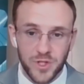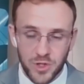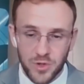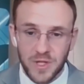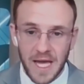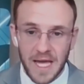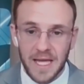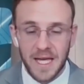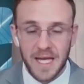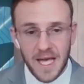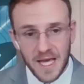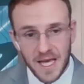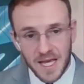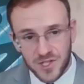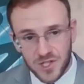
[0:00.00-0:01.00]
The UK
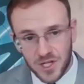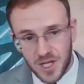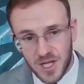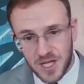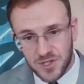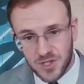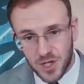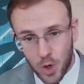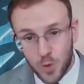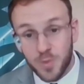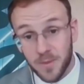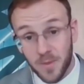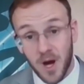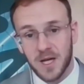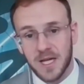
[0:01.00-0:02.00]
is, a, is an open
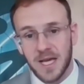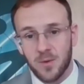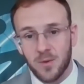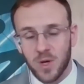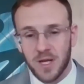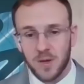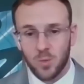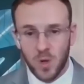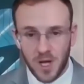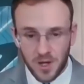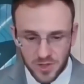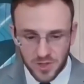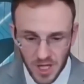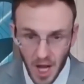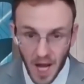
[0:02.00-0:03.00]
market. We, we are
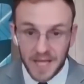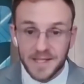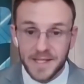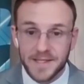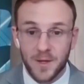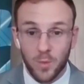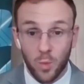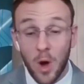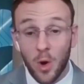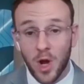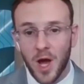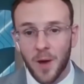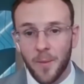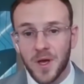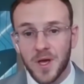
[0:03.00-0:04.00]
delighted to
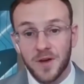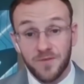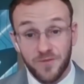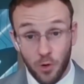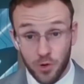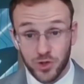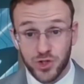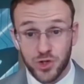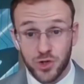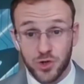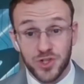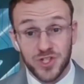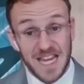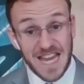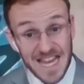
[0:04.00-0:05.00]
welcome foreign
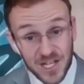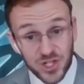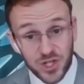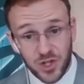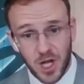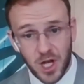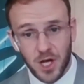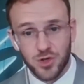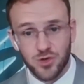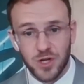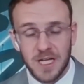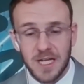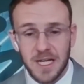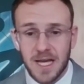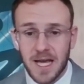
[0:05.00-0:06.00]
students into the country.